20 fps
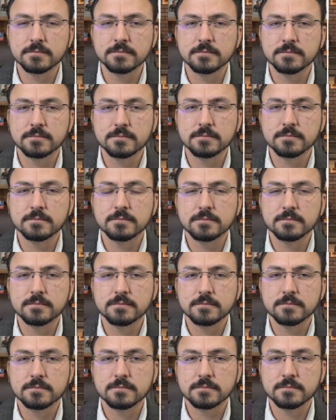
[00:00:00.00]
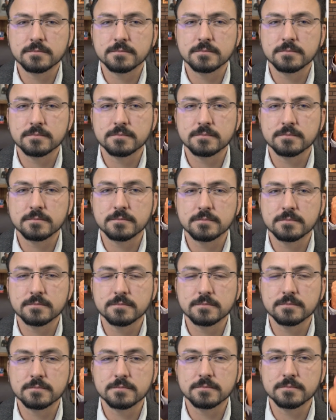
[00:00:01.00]

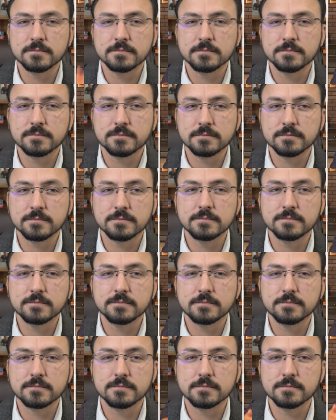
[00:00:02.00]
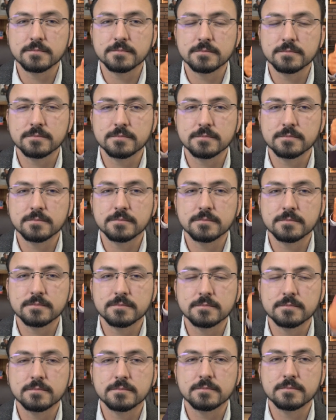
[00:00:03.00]

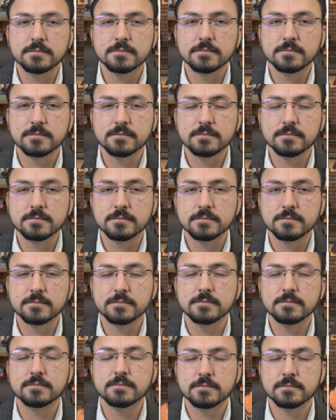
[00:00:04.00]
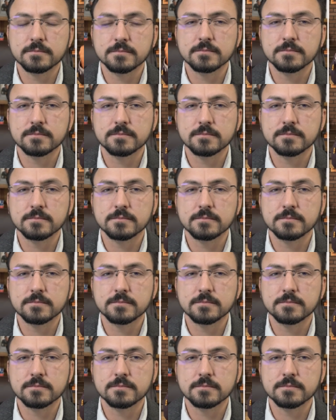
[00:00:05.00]
(silent)